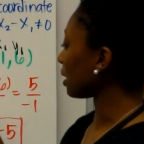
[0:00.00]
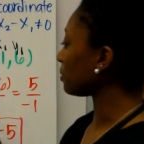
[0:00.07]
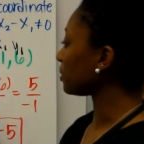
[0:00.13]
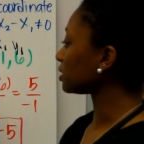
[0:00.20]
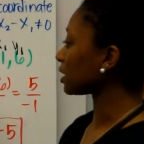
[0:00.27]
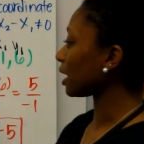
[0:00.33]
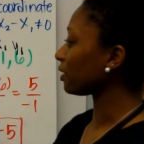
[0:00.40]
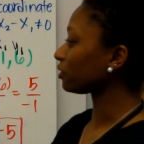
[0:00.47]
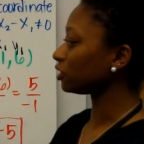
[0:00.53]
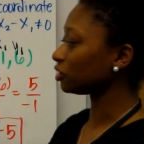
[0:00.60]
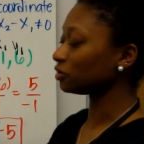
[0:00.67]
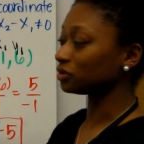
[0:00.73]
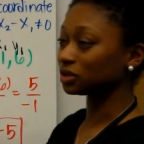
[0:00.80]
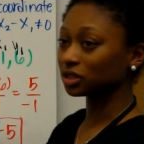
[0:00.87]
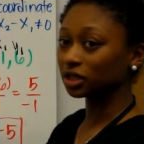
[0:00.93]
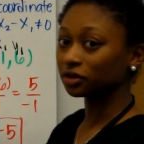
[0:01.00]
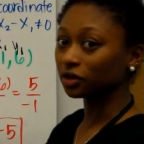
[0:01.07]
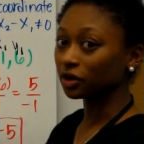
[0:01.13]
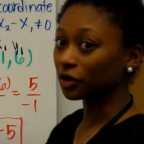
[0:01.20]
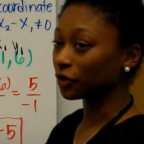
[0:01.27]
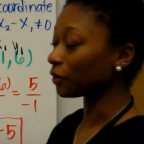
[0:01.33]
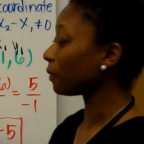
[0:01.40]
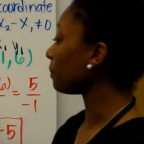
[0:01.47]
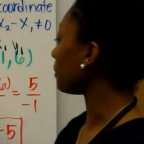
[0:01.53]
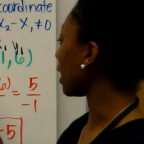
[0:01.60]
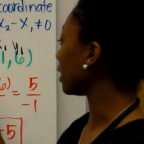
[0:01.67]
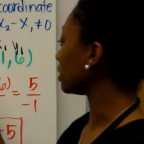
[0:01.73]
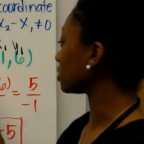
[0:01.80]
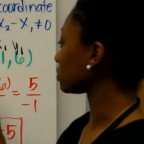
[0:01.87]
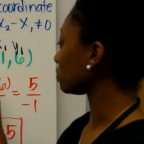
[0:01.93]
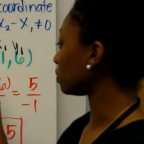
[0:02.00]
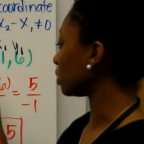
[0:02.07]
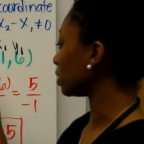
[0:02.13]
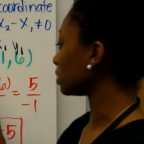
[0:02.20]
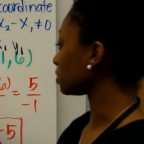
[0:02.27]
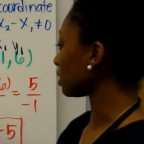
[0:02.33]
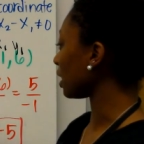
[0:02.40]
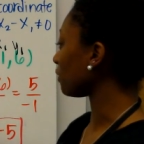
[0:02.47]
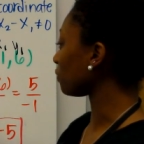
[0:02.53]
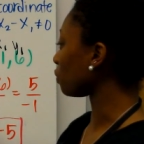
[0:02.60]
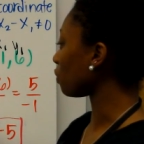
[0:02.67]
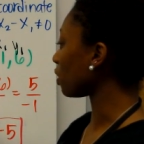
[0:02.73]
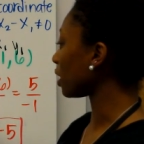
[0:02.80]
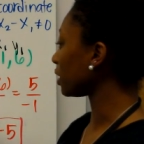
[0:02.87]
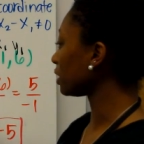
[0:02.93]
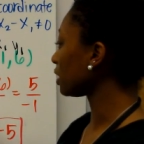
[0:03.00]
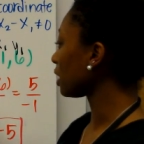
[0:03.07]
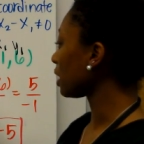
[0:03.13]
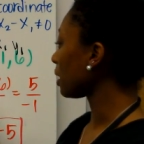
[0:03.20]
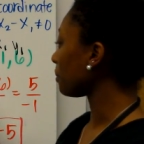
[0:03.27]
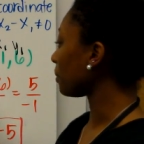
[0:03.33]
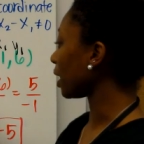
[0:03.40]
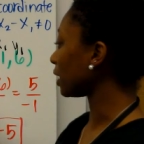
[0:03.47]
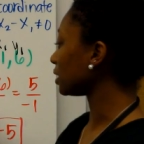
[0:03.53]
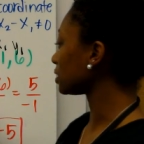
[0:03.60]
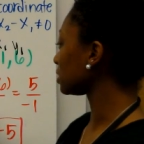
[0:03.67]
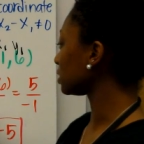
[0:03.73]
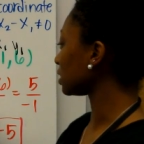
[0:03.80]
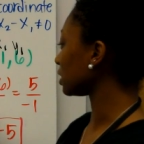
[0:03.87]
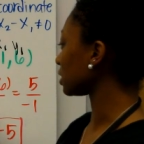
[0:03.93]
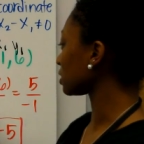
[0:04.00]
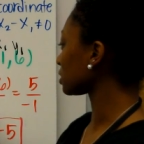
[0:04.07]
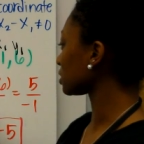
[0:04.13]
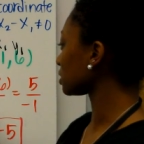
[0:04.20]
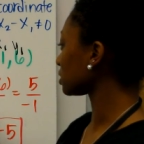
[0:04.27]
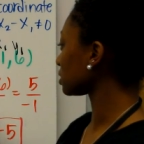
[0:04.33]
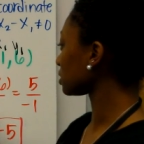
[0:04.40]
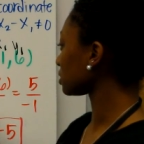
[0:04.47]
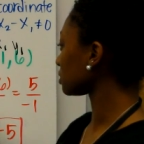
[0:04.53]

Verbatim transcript: that means I have to do 0 minus 1. So I have 1 minus 6.